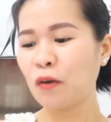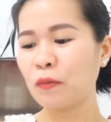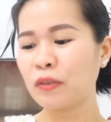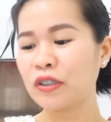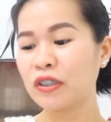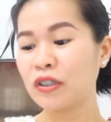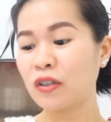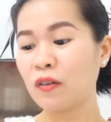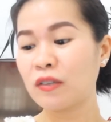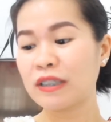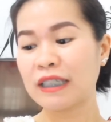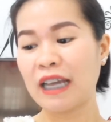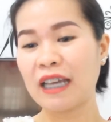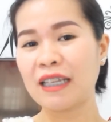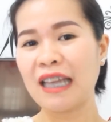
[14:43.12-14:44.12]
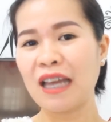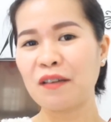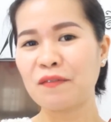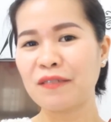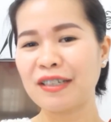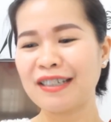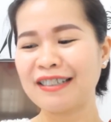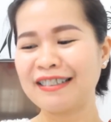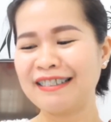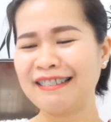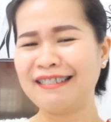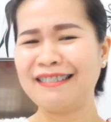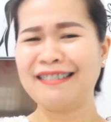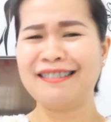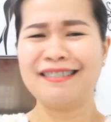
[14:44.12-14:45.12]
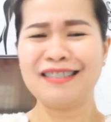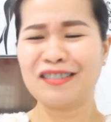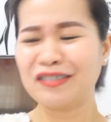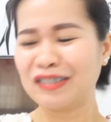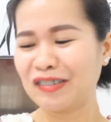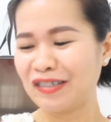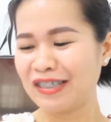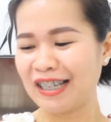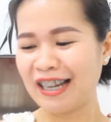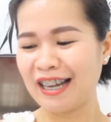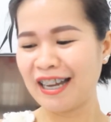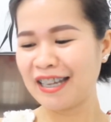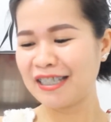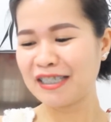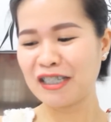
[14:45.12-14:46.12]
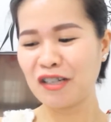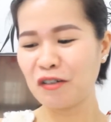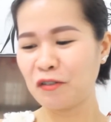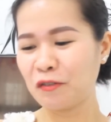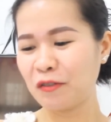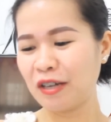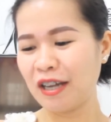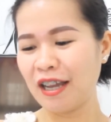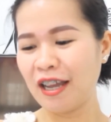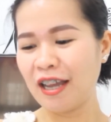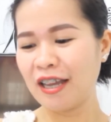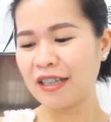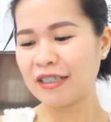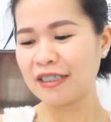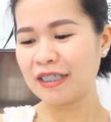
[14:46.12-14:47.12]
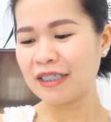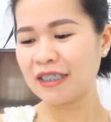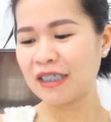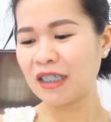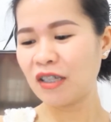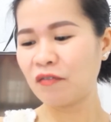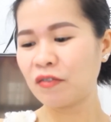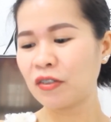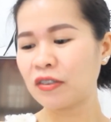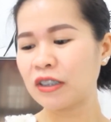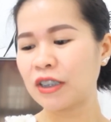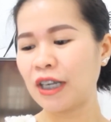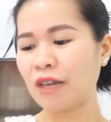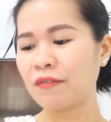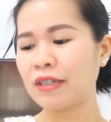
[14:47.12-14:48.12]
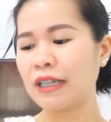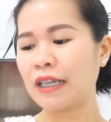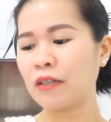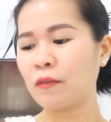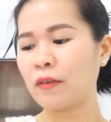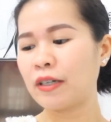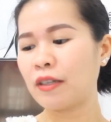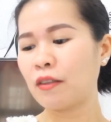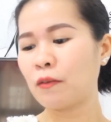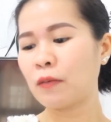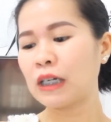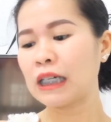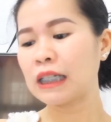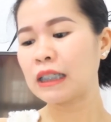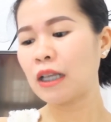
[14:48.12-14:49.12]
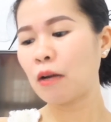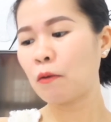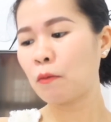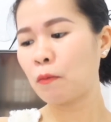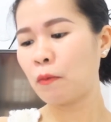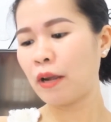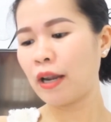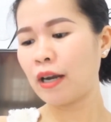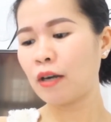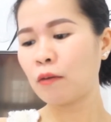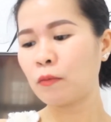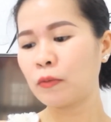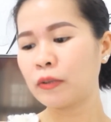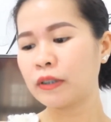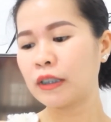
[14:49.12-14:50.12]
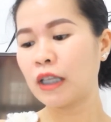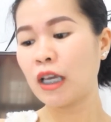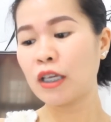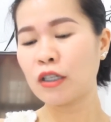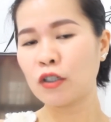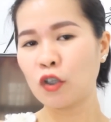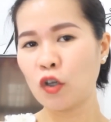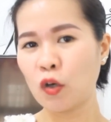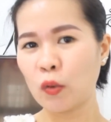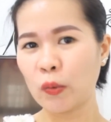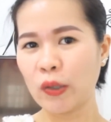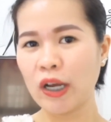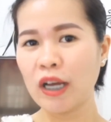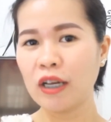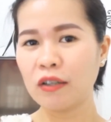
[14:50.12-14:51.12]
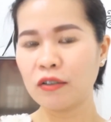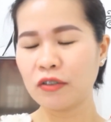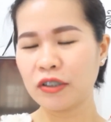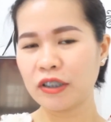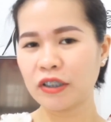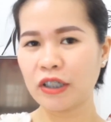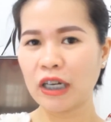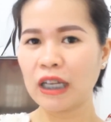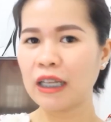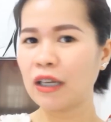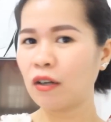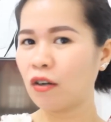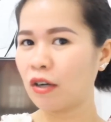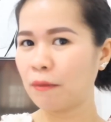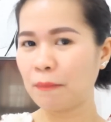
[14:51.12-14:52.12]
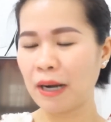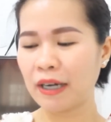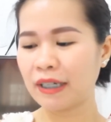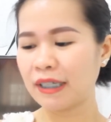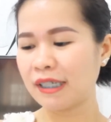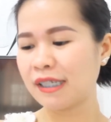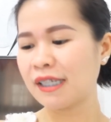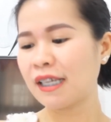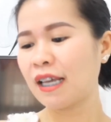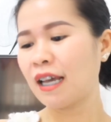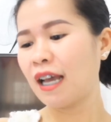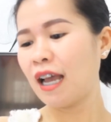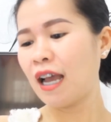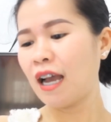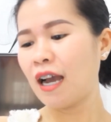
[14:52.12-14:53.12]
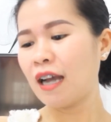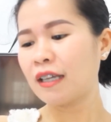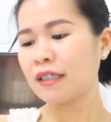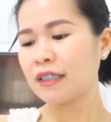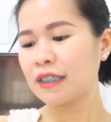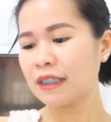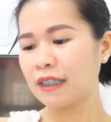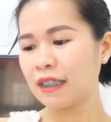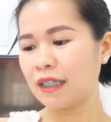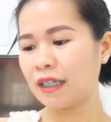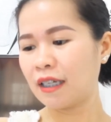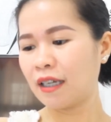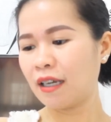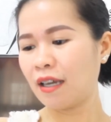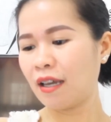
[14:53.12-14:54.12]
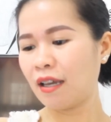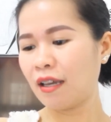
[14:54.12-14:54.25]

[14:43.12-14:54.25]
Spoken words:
Would you go skydiving? Takot ako sa heights. No. 60. If you could travel anywhere in the world, where would you go? Australia or Paris? 61.